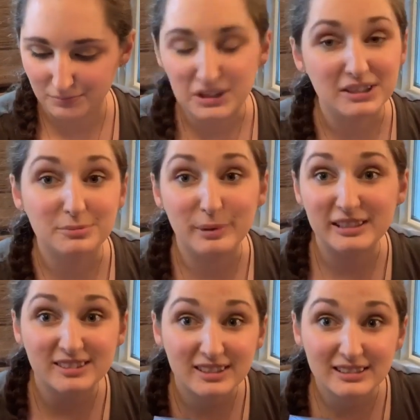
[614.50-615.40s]
Because
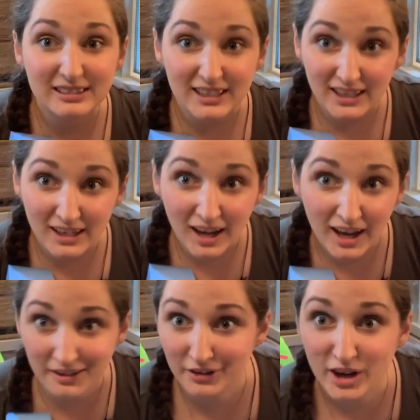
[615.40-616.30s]
basically,
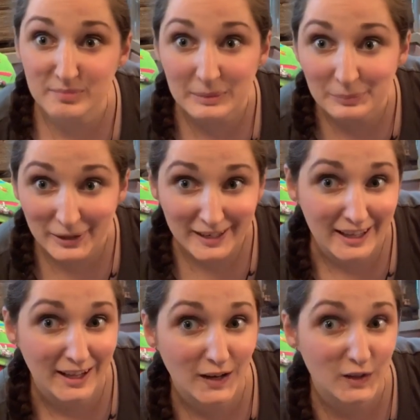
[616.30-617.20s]
I don't know, I've been
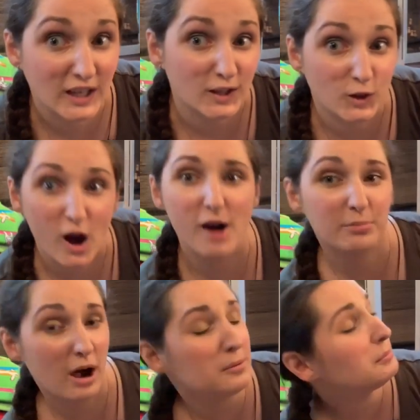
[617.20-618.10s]
breaking out like a lot.
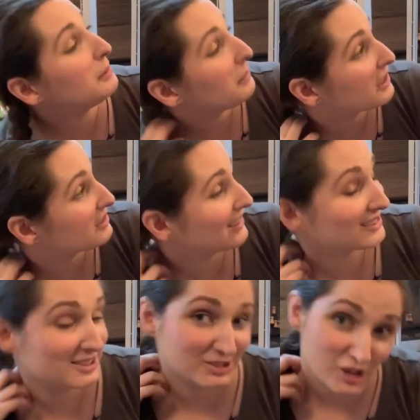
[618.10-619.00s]
Probably because like
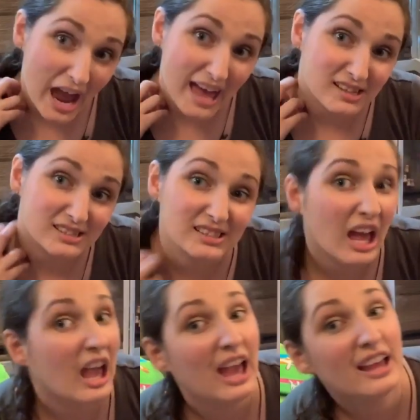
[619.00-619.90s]
stress
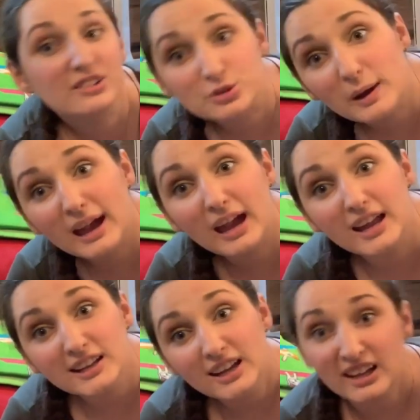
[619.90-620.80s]
and sweat,
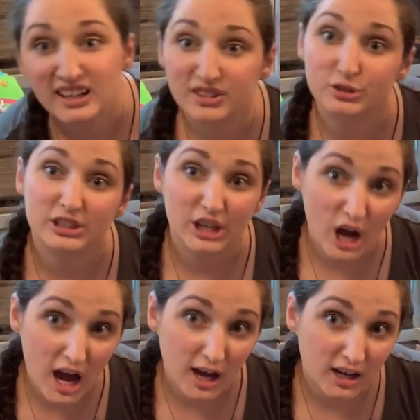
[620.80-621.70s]
and it's really
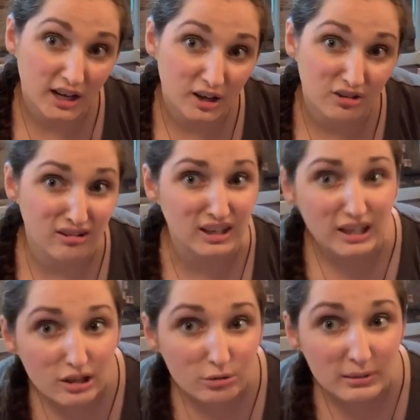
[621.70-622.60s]
hot out and
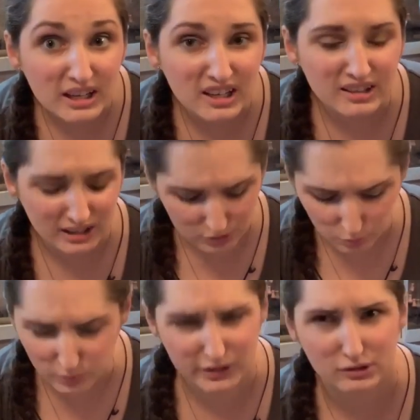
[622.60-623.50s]
humid. It's
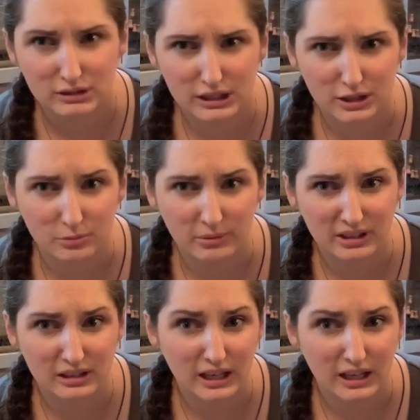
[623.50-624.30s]
weirdly humid.